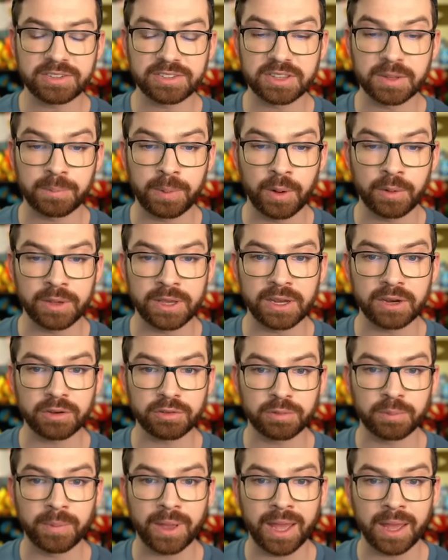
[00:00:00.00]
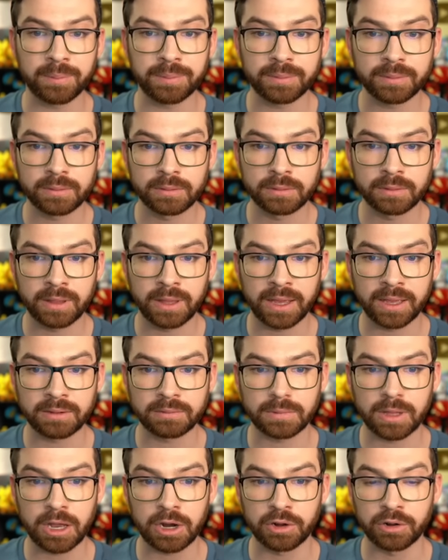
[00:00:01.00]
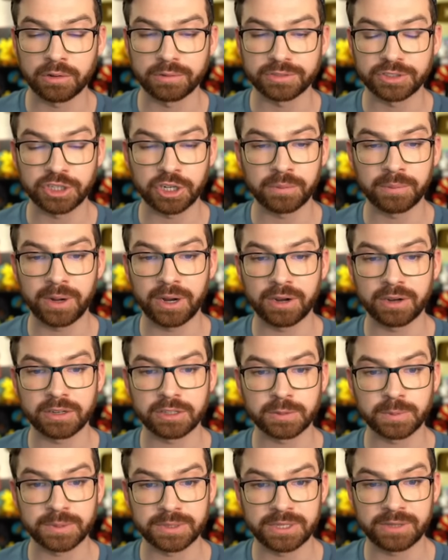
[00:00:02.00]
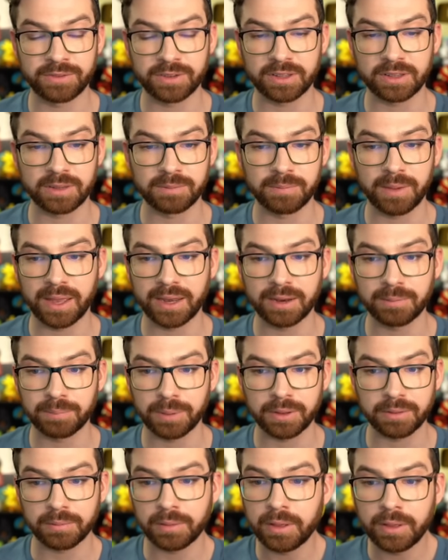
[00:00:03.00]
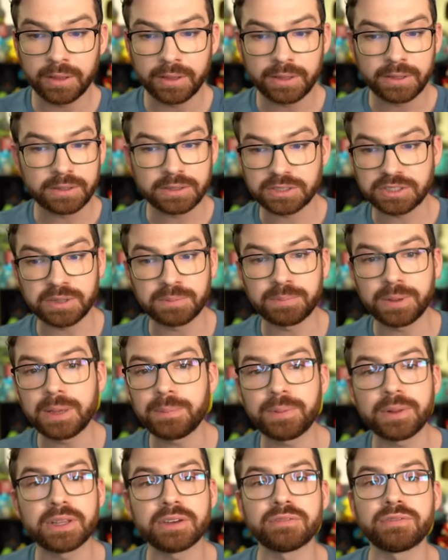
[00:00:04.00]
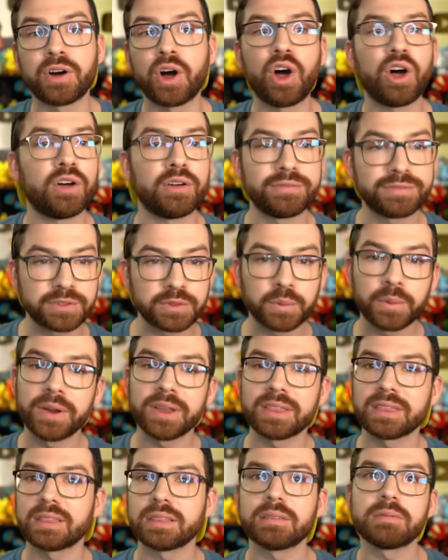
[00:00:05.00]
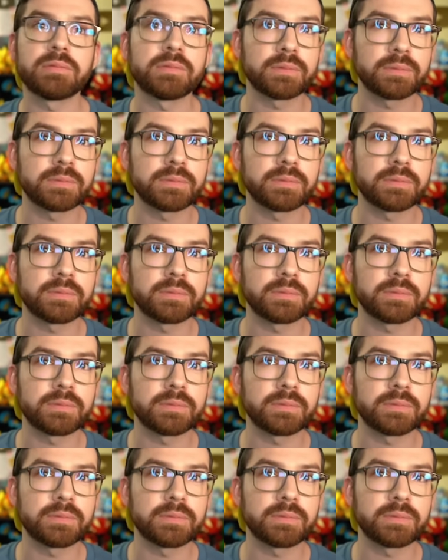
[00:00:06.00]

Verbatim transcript: is the Poke-Earth map that, I don't know if Joe Merrick specifically made it, but some people involved with